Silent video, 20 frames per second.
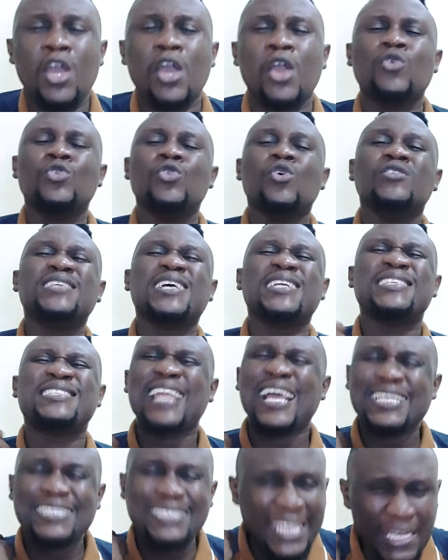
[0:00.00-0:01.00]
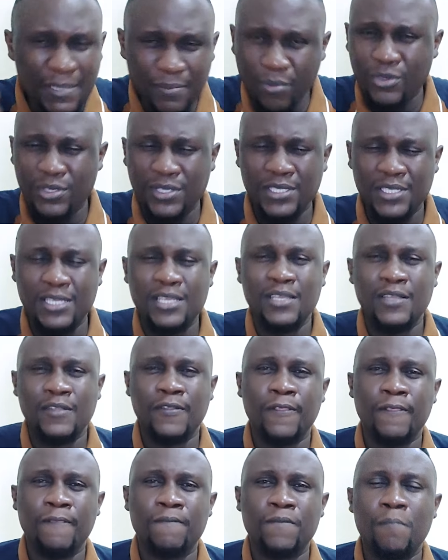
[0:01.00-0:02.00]
You don't attract anybody.
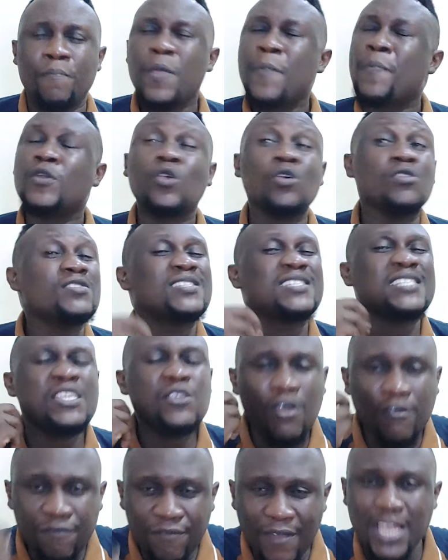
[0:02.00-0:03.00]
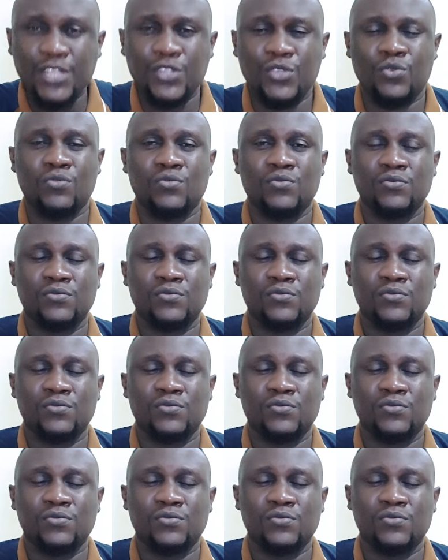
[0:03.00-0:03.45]
People don't see your value.